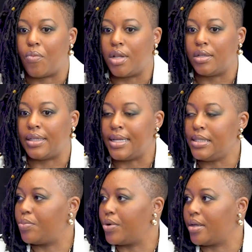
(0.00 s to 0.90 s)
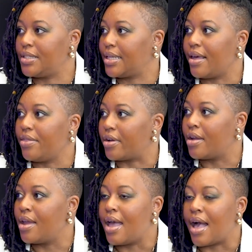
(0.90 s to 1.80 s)
well, let's bring them together.
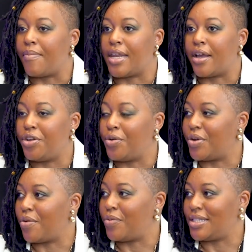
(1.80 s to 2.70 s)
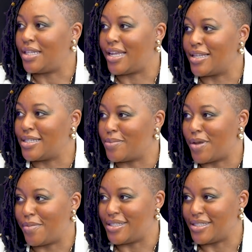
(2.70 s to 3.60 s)
I mean, I knew when I went to the Kansas
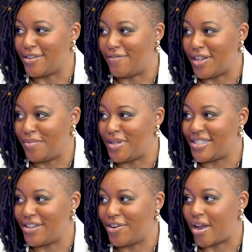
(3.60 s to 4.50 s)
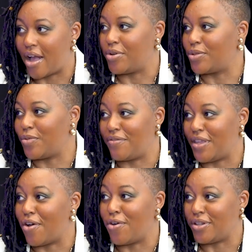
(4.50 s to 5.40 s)
Small Business Development Center, I was one of
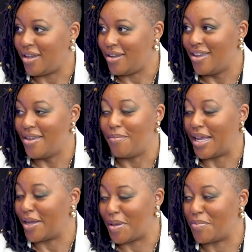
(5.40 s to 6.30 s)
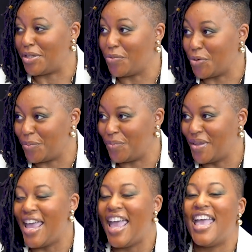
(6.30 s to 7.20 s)
the only Black people in the room.
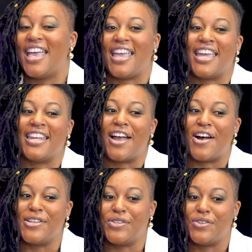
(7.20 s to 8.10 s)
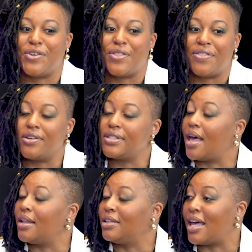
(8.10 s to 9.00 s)
And I also knew that there's
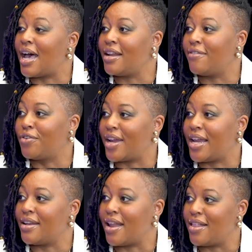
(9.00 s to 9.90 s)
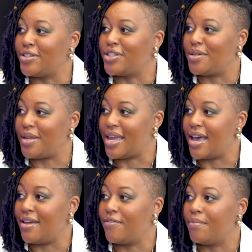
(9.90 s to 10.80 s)
a lot of great knowledge to be
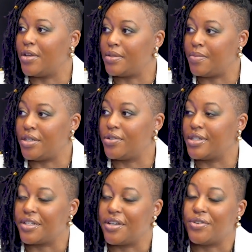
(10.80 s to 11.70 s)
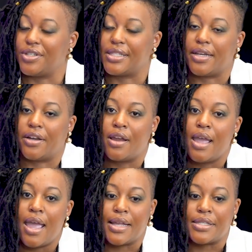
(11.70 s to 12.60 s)
had from those mentors and coaches there.
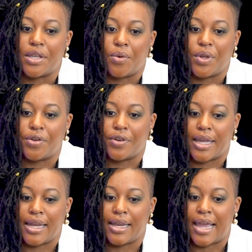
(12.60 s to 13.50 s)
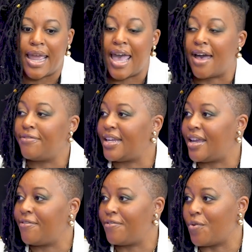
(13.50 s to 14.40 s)
And so we created a
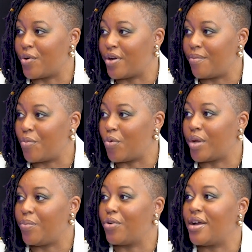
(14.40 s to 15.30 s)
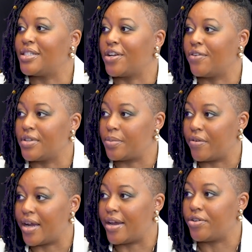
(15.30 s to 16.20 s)
half-day forum where we brought service
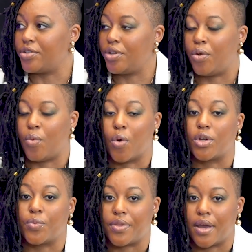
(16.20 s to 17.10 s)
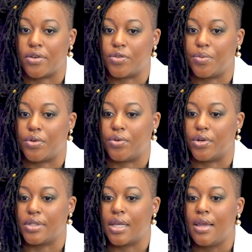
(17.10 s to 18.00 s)
providers who worked with
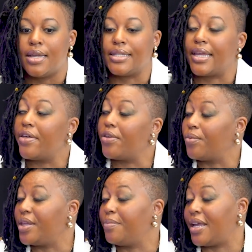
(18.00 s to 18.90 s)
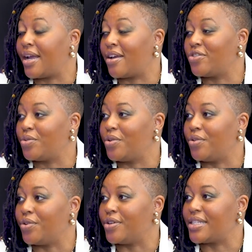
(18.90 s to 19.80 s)
entrepreneurs together with Black
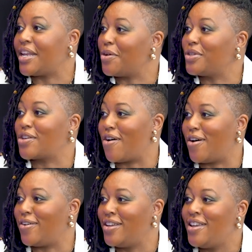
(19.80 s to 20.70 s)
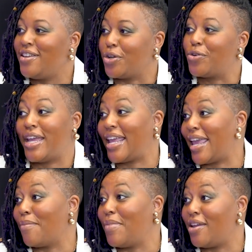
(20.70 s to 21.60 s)
entrepreneurs. And it was called the Create
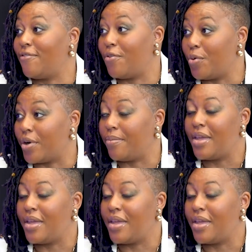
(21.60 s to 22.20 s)
Campaign Forum.